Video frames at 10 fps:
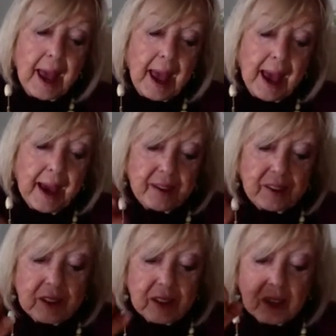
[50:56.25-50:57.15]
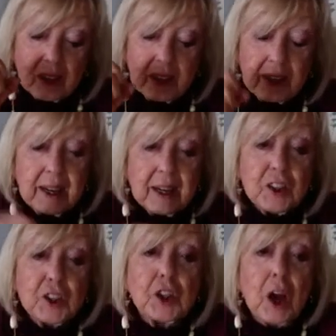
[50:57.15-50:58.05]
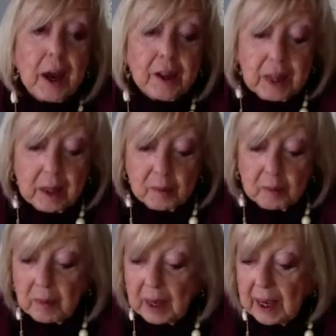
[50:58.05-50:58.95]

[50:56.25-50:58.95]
and shot him,